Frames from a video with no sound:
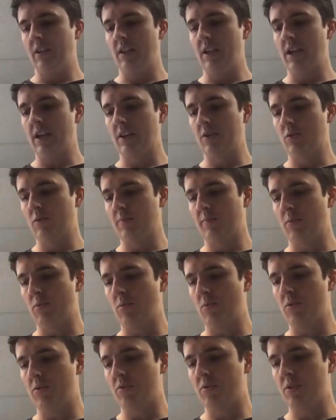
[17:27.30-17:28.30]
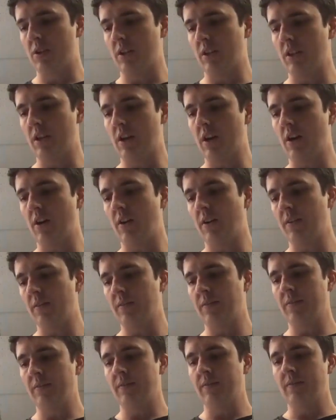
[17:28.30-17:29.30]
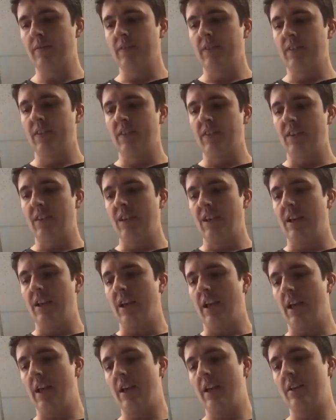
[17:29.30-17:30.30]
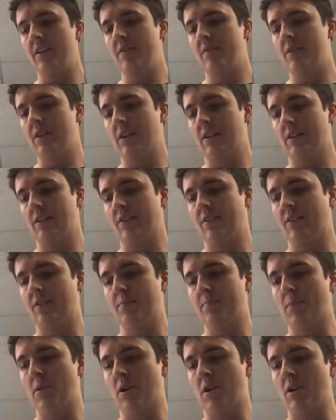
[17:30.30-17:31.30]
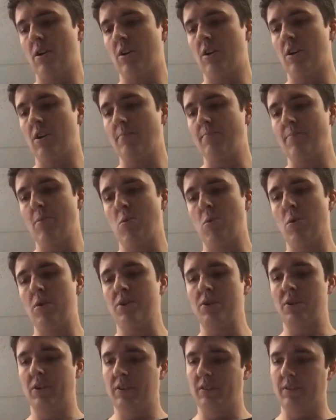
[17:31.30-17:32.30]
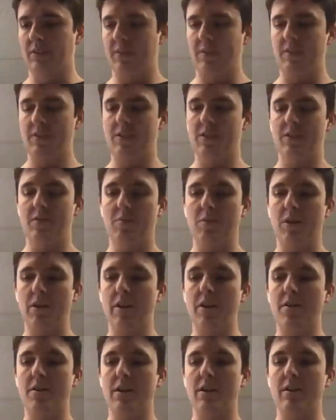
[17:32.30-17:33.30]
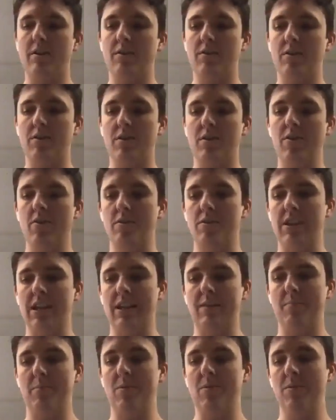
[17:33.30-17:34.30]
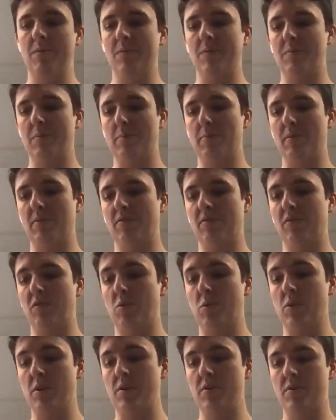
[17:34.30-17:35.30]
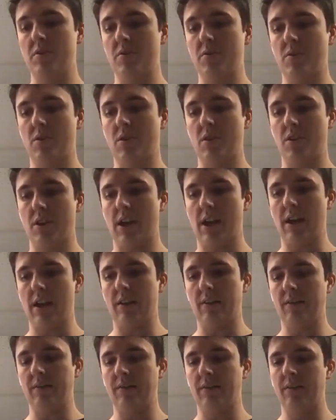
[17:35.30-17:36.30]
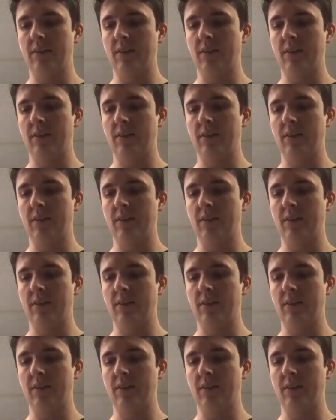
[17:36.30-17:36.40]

actual pores right there, and you've got this spot on port, which is where you insert your sample. Before you do all that,